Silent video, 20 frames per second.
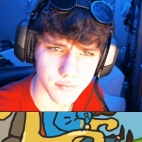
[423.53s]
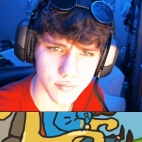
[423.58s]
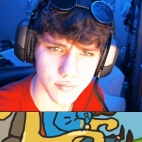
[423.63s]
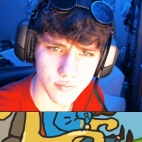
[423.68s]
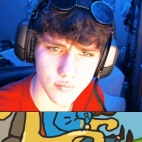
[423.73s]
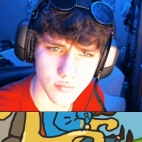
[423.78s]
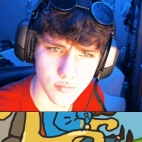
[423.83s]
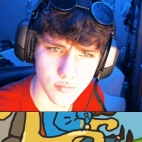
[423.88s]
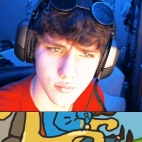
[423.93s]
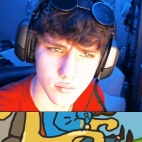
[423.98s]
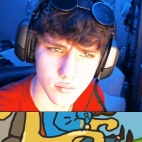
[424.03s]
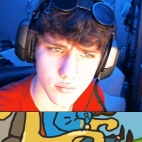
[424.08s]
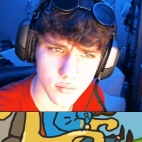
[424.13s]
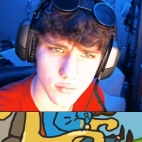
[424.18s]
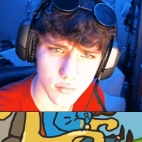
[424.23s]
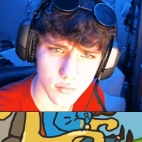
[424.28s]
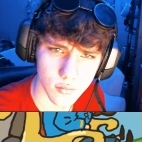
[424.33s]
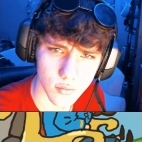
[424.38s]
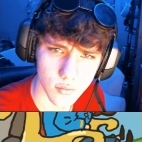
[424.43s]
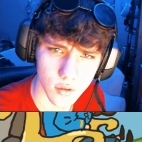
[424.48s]

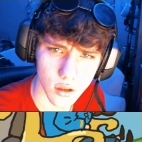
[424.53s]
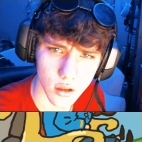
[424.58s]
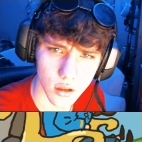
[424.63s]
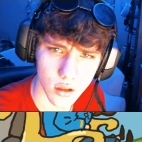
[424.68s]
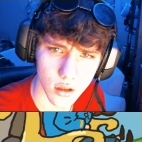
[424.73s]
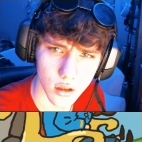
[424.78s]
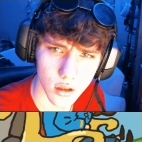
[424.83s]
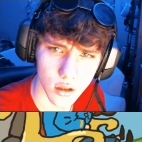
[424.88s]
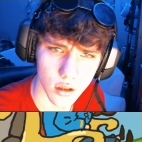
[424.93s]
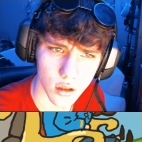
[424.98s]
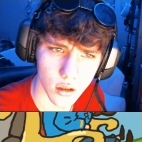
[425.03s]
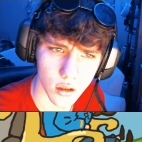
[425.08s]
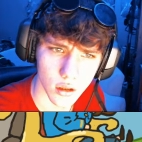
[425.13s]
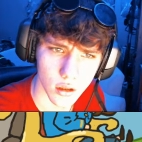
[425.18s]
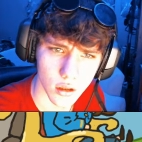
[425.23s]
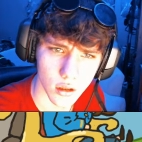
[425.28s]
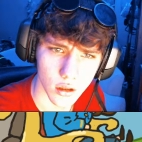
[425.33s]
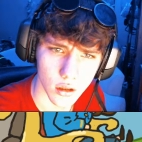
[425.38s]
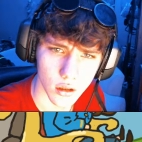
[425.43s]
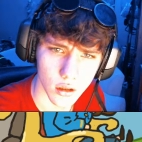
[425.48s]

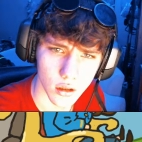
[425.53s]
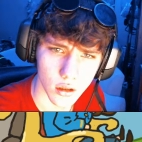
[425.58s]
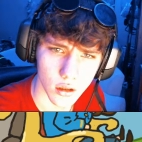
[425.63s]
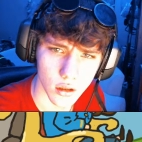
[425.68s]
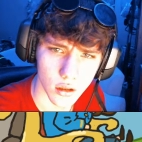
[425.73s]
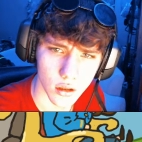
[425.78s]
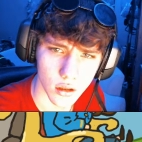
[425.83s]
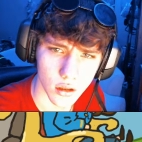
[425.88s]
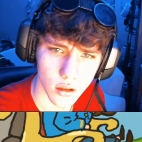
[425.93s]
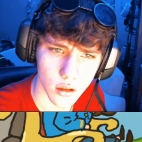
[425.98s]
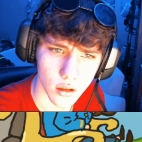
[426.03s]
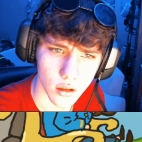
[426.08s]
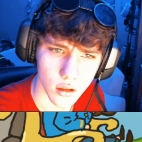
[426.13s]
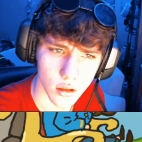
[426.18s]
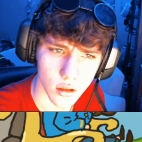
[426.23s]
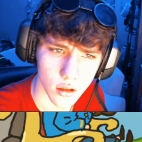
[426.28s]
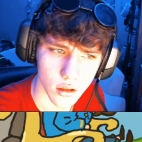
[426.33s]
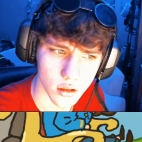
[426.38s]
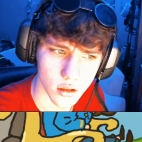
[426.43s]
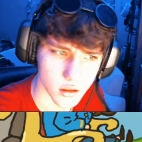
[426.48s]

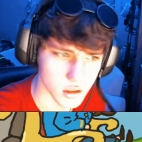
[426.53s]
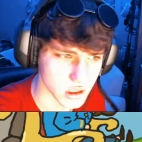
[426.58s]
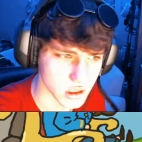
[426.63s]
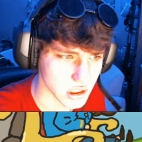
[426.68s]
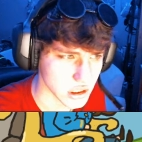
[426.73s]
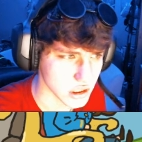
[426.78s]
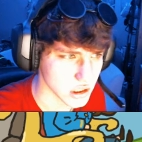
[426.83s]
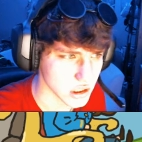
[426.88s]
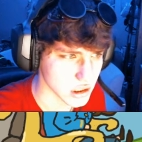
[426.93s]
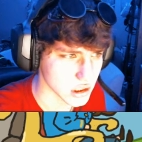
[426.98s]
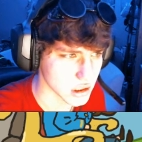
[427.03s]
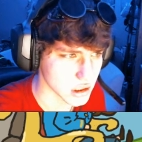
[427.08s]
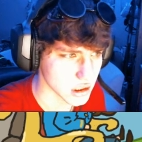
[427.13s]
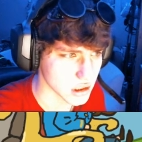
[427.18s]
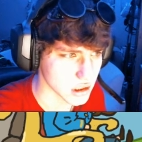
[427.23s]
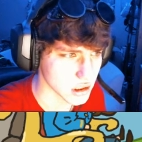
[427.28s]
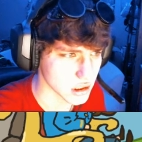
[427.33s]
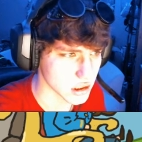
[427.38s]
(silence)